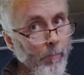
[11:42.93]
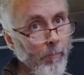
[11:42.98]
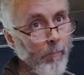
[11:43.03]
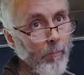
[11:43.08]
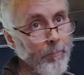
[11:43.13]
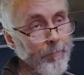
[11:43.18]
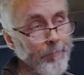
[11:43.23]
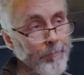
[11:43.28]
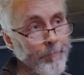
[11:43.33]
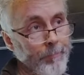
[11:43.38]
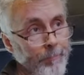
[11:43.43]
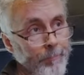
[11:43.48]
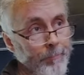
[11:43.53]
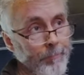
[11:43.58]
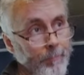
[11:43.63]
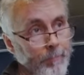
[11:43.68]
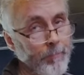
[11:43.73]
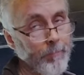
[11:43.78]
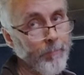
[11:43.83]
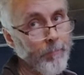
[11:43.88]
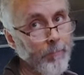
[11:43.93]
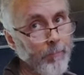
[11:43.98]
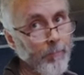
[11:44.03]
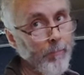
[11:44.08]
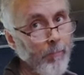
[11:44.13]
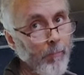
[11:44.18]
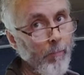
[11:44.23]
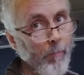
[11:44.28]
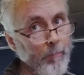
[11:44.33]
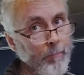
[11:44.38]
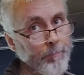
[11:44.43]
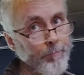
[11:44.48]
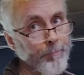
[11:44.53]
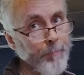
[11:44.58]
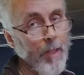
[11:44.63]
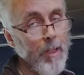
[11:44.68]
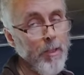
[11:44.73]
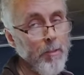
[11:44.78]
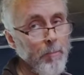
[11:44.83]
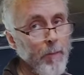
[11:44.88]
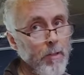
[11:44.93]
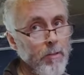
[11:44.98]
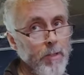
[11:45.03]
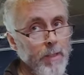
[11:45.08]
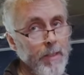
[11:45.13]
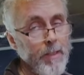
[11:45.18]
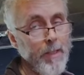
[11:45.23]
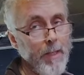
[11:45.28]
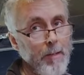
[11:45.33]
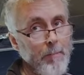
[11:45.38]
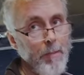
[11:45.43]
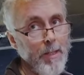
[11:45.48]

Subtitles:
I think efficiency is going to be a factor.